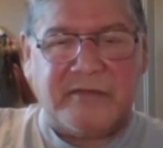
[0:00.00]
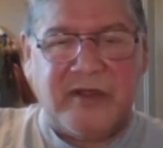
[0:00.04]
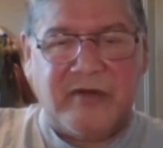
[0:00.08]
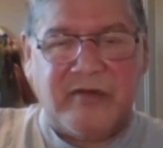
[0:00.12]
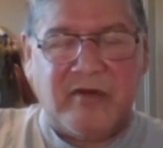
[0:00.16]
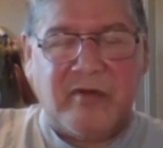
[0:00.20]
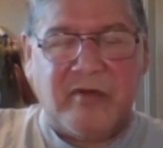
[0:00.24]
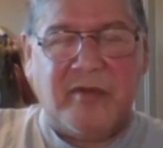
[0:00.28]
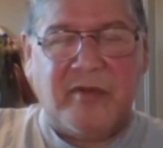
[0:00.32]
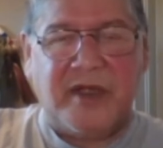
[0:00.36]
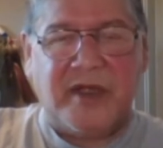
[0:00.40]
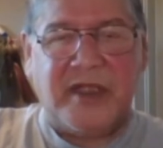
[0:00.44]

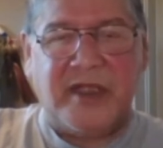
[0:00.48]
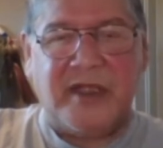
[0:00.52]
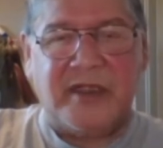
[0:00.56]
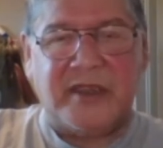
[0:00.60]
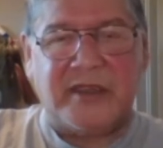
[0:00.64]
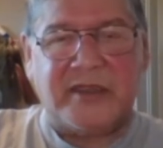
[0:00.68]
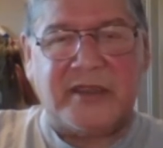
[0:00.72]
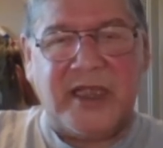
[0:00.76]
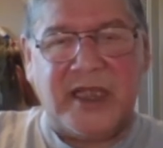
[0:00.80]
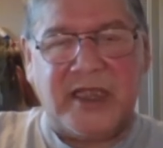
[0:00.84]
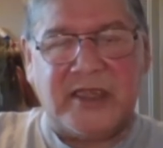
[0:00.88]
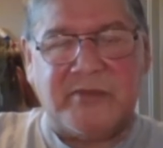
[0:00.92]
Everybody
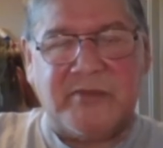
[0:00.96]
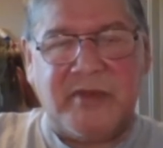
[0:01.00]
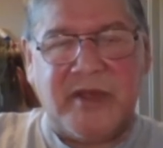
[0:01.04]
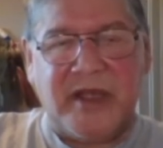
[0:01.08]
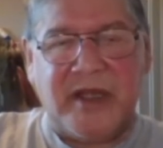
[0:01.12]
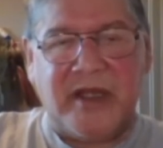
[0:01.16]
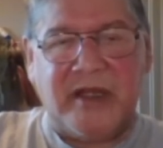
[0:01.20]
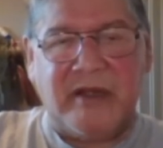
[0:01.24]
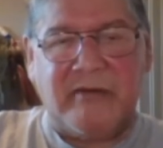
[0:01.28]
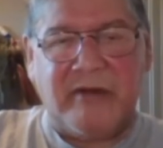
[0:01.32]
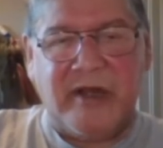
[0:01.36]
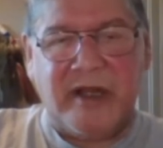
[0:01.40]
understands
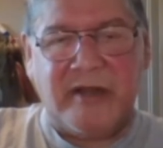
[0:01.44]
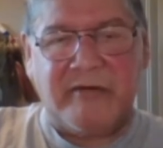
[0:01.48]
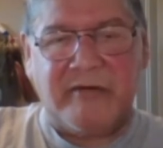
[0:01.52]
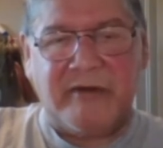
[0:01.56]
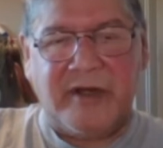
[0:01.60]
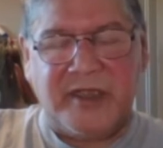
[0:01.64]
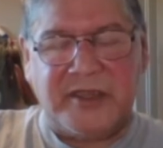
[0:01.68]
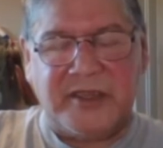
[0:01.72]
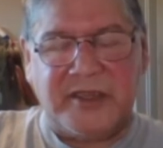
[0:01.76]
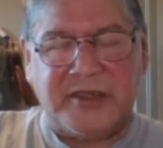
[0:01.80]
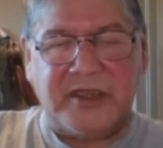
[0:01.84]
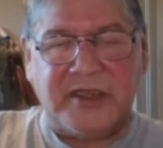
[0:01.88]
pattern
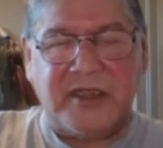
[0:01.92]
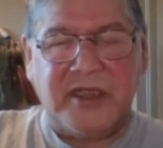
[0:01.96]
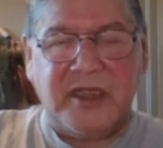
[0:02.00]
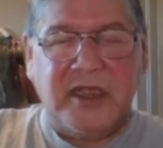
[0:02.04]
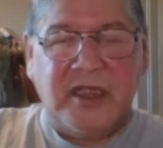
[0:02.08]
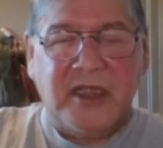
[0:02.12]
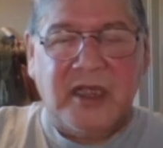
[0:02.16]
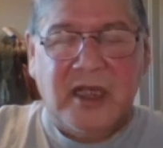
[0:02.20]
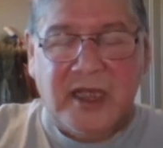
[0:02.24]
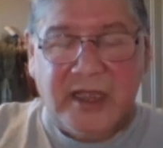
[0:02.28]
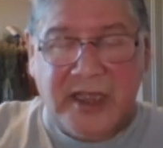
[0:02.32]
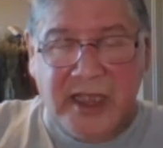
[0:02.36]
recognition,
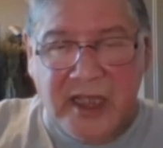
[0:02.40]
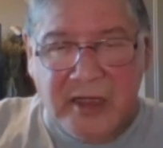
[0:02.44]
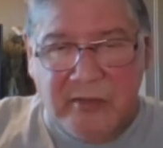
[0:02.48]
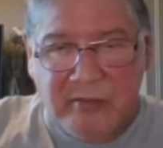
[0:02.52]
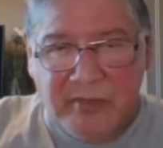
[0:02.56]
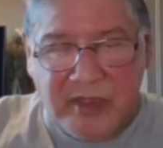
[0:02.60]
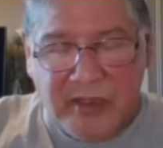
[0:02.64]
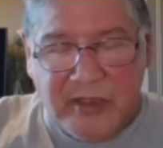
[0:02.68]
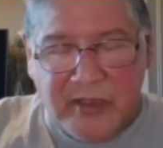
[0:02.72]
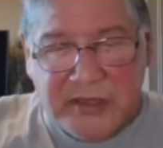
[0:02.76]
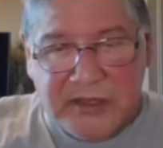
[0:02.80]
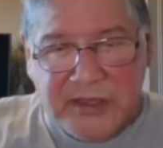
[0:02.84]
again,
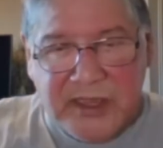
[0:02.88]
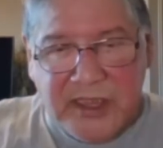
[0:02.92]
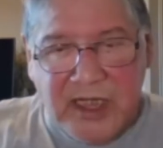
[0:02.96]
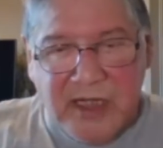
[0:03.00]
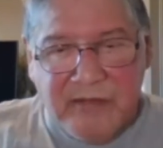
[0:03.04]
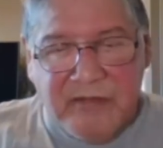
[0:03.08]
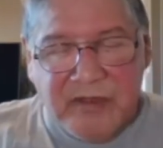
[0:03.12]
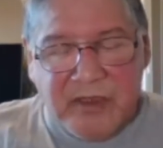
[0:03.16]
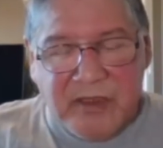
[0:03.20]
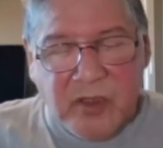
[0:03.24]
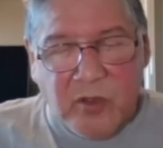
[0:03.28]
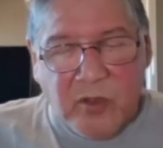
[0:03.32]
because they
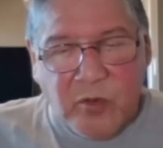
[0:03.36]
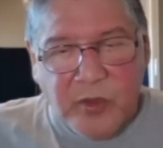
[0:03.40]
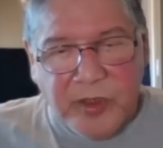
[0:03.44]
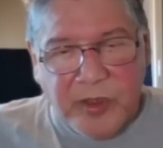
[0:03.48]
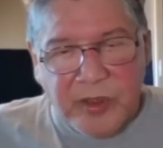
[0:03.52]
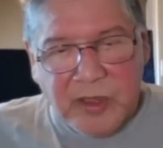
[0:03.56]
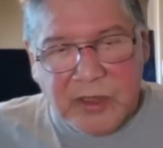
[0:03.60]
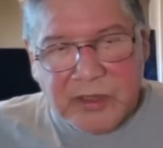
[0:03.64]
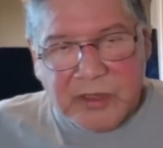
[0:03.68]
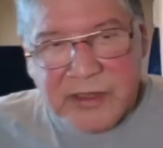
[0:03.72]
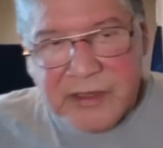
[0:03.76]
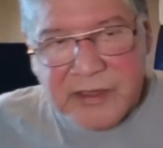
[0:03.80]
live in a
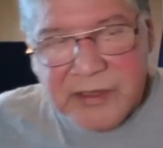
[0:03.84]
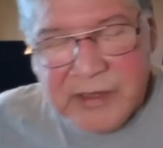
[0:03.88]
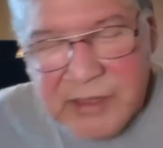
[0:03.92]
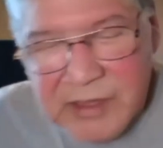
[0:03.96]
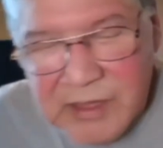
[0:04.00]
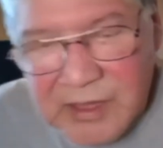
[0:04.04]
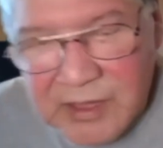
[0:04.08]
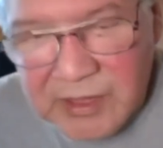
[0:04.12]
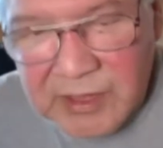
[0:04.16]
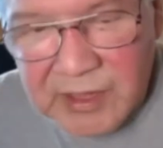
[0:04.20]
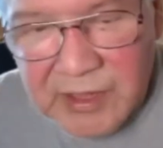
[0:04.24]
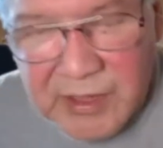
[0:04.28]
world
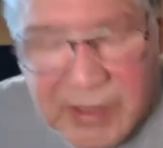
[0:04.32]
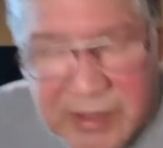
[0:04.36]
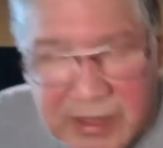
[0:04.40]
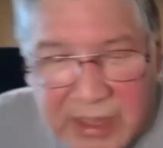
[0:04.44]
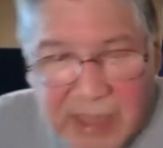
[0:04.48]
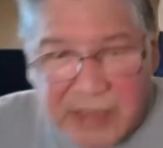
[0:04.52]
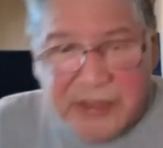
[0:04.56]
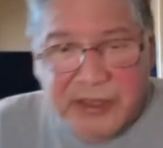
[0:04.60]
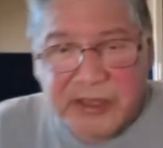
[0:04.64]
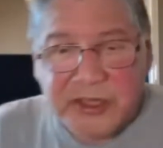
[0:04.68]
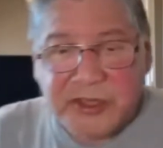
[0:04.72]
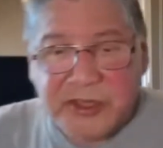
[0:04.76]

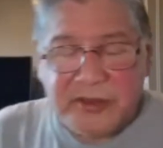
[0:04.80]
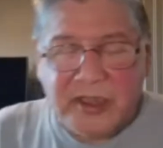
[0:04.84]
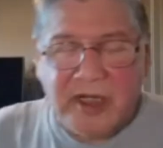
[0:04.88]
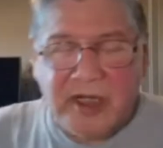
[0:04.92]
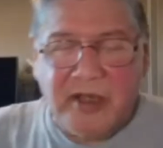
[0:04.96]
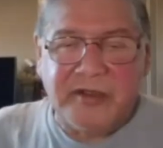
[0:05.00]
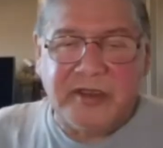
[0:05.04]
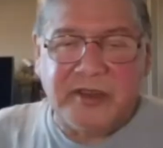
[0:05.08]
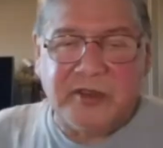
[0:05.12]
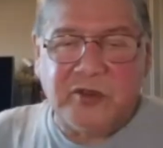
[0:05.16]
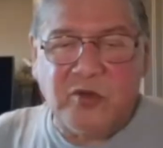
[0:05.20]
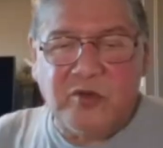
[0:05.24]
that they're
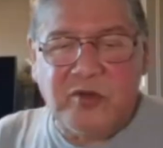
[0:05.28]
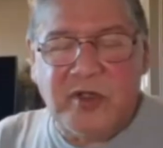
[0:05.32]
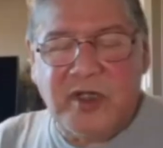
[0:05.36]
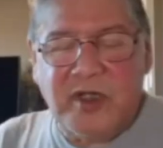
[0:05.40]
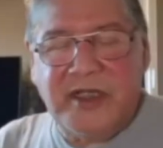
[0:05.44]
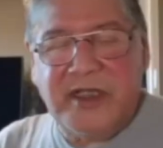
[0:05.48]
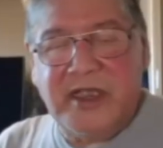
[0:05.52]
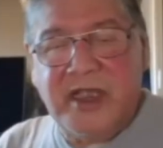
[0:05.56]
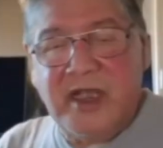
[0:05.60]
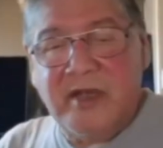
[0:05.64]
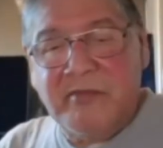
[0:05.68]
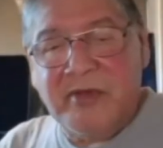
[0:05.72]
surrounded,
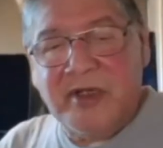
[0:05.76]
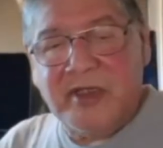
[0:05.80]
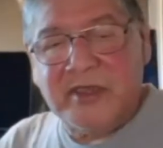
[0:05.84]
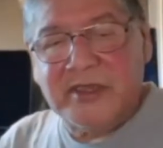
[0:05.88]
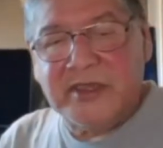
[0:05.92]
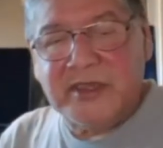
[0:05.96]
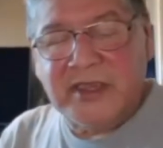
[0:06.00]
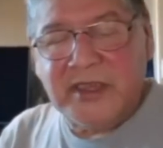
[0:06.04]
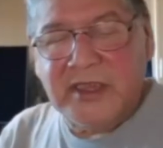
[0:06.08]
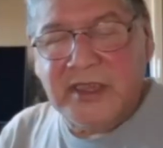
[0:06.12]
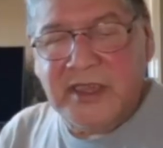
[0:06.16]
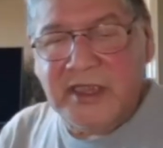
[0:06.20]
totally
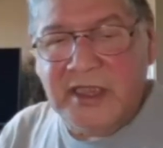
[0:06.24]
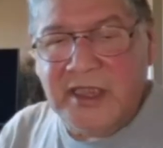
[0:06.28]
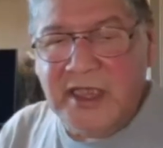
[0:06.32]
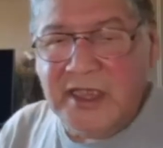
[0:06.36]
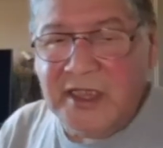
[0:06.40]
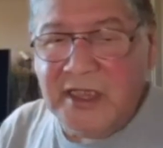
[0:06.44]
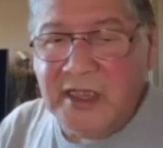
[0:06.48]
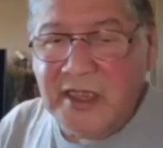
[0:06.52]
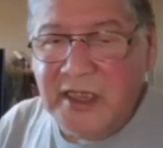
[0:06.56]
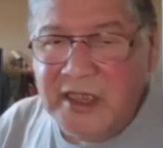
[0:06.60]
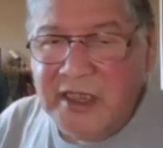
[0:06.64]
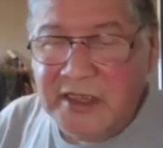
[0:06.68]
immersed
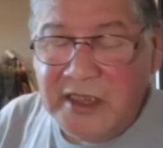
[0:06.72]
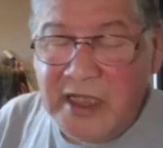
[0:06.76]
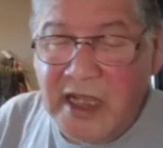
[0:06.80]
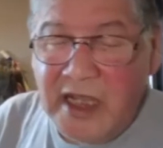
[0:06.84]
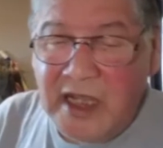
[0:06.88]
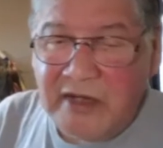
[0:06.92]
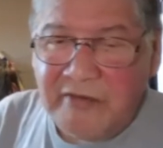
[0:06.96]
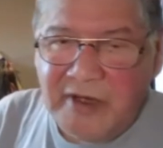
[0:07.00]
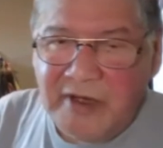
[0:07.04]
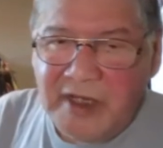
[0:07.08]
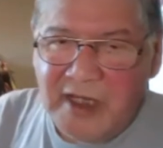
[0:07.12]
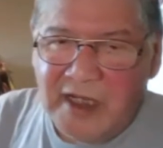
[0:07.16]
in, in
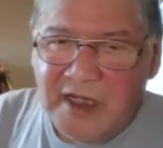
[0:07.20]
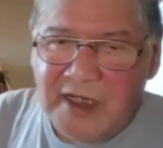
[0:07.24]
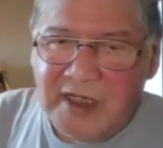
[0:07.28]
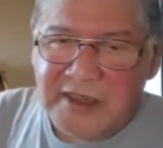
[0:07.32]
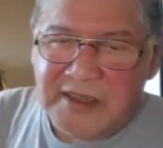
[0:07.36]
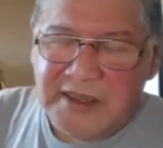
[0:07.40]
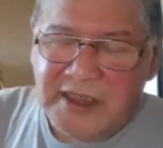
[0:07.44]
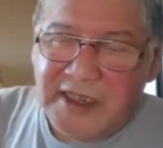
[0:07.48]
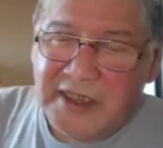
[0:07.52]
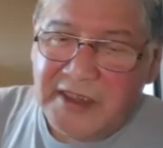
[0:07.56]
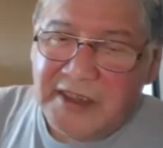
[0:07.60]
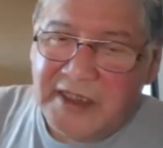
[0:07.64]
that
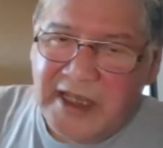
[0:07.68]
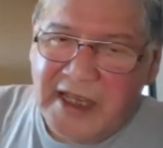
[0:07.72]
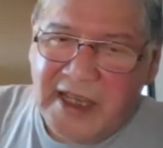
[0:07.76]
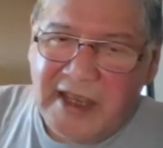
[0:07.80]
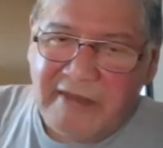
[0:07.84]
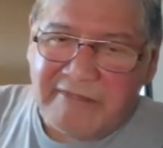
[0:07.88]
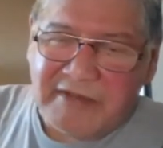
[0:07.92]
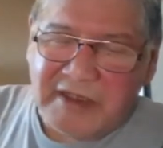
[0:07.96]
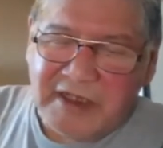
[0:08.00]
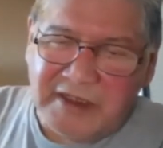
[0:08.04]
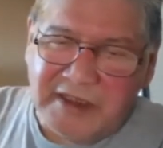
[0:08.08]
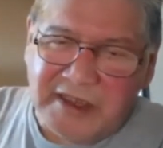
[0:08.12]
reality, and they
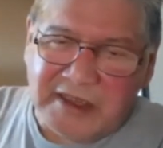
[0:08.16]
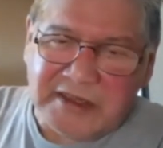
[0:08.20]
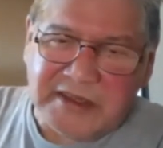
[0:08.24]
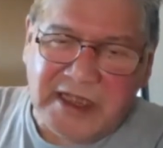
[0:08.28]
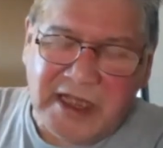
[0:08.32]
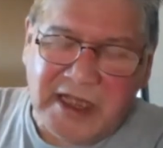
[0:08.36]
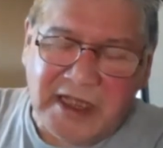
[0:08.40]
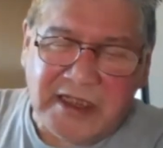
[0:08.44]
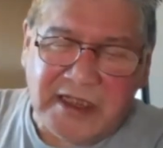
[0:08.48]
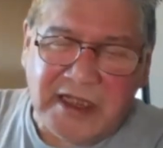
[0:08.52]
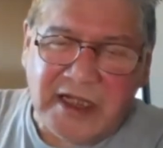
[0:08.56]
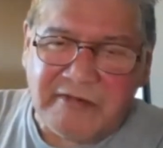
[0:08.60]
have to
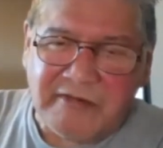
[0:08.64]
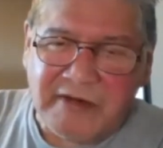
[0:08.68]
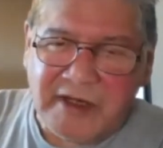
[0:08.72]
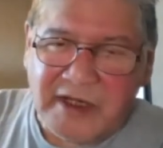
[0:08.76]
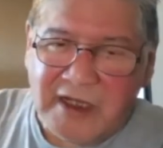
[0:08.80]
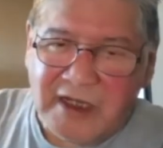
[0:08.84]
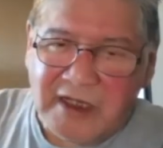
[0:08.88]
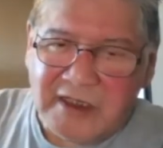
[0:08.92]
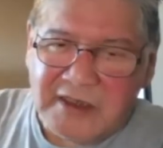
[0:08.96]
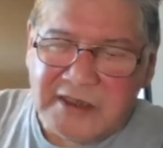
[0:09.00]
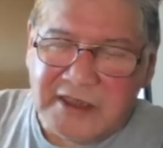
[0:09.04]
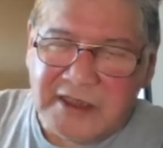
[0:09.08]
understand that
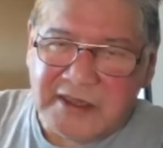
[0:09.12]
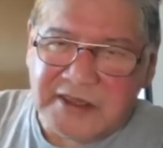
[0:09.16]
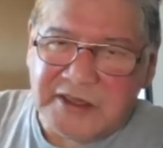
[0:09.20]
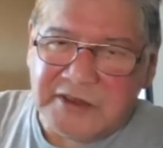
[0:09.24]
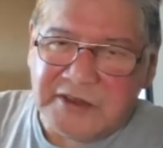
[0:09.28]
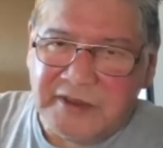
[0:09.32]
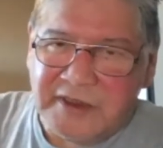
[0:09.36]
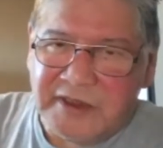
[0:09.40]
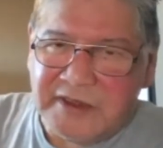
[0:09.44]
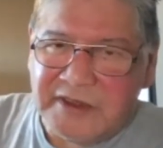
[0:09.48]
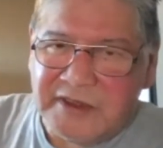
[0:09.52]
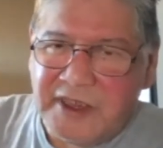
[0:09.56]
reality.
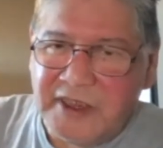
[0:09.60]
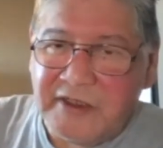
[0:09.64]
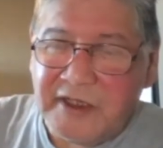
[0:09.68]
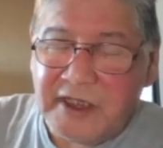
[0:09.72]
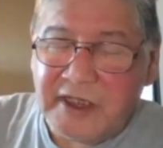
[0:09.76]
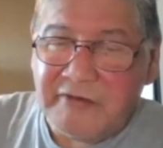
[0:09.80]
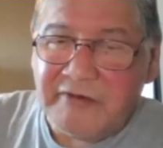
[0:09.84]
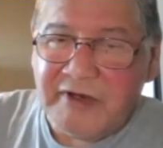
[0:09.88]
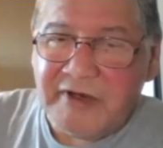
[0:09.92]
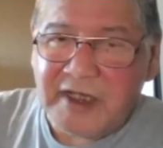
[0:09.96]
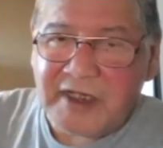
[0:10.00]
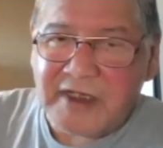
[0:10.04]
So you, you got
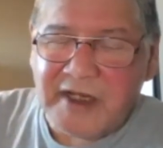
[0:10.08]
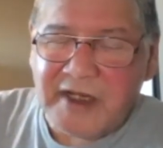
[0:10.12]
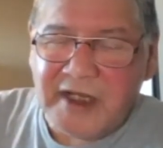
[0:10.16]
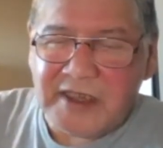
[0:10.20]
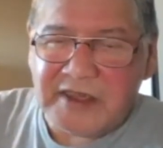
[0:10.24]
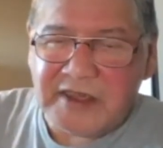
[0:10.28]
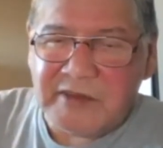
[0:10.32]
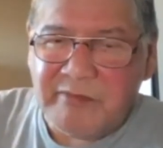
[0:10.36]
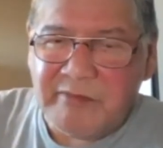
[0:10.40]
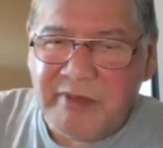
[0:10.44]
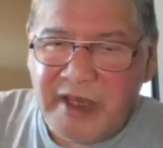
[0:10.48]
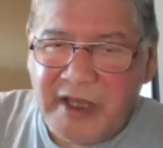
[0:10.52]
to
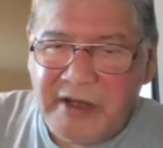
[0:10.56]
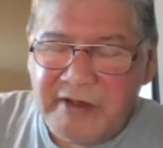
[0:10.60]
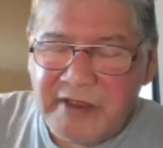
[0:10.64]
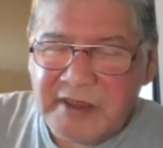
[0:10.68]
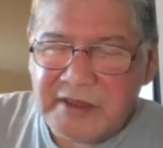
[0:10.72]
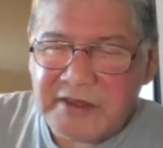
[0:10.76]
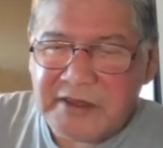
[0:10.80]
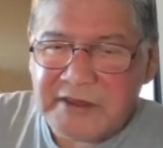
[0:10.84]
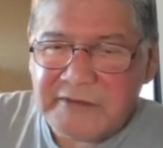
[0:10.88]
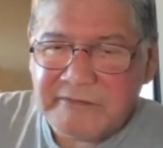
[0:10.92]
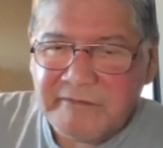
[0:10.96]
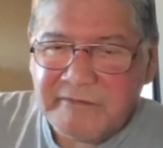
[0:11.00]
recognize the
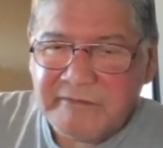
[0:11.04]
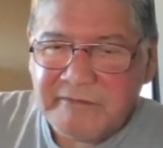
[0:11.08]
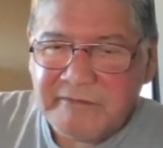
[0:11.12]
patterns.